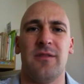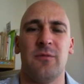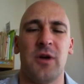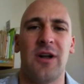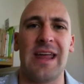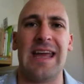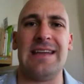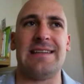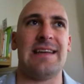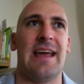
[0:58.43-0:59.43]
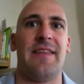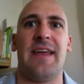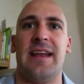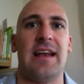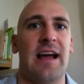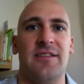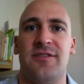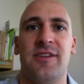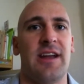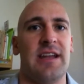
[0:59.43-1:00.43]
We all ate, and then I
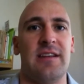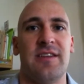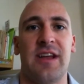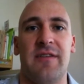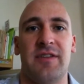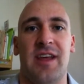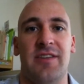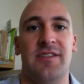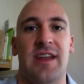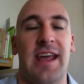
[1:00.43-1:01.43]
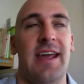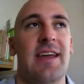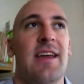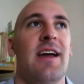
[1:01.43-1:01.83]
studied because I have a test today.